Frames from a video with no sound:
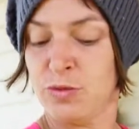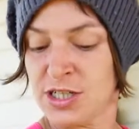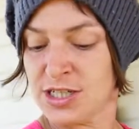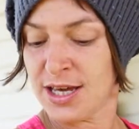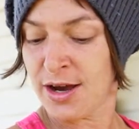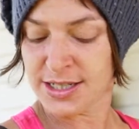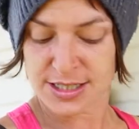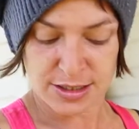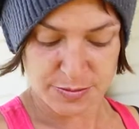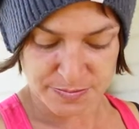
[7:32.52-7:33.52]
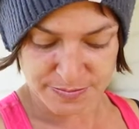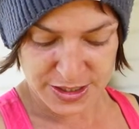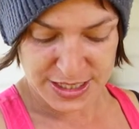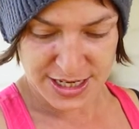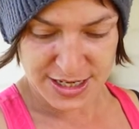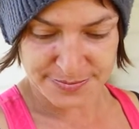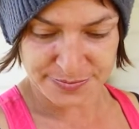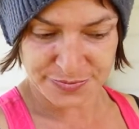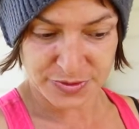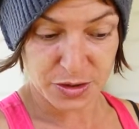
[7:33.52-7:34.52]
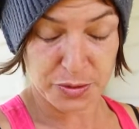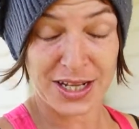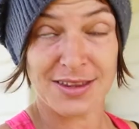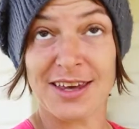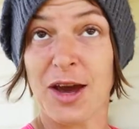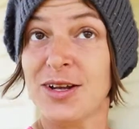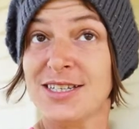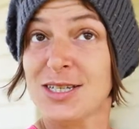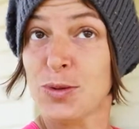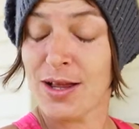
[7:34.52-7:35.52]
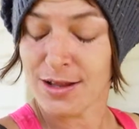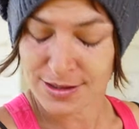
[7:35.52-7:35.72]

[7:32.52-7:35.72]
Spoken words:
washed the carrots and gonna grate the carrots as well.